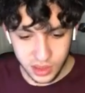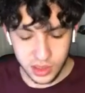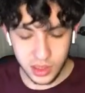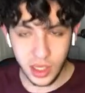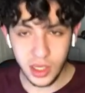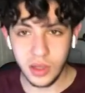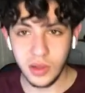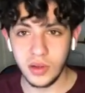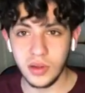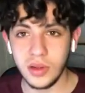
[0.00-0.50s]
is
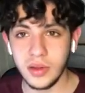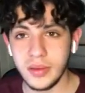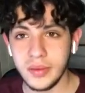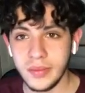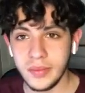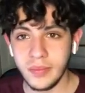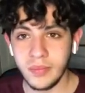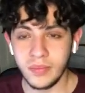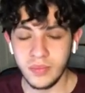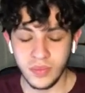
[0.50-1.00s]
like
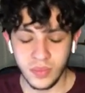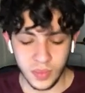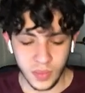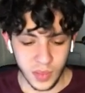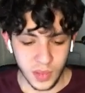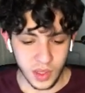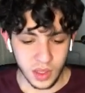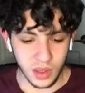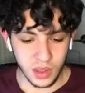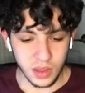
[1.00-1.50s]

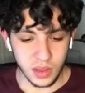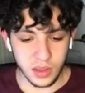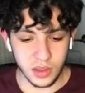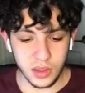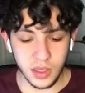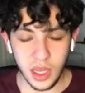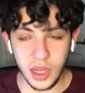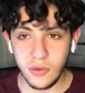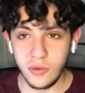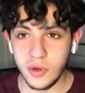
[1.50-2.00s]

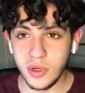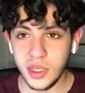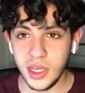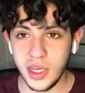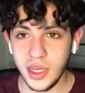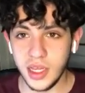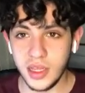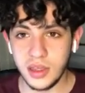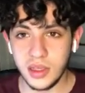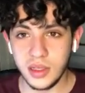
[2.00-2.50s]
everyone can
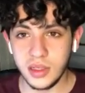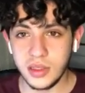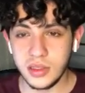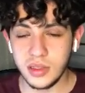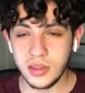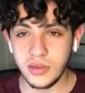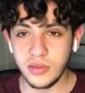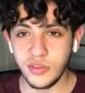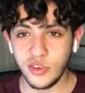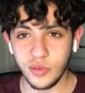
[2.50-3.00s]
get this
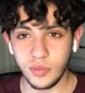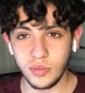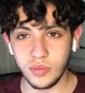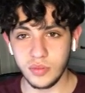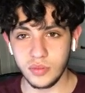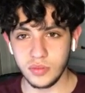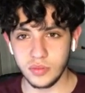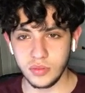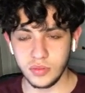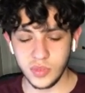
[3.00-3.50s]
from.
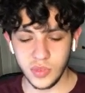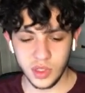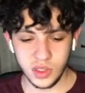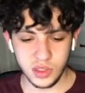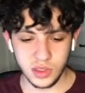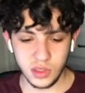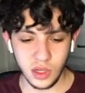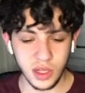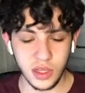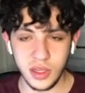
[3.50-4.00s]

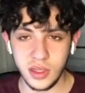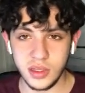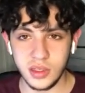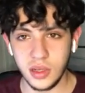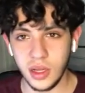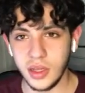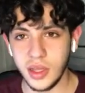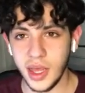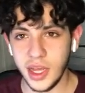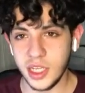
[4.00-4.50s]
It's not
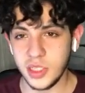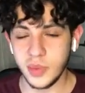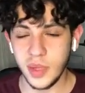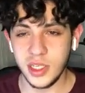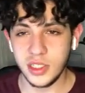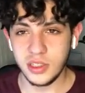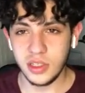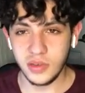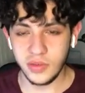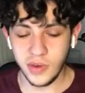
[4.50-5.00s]
that
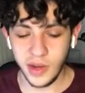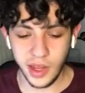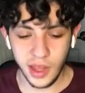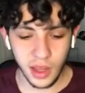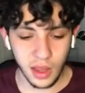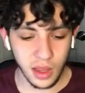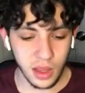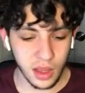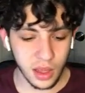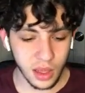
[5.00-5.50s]
expensive, right?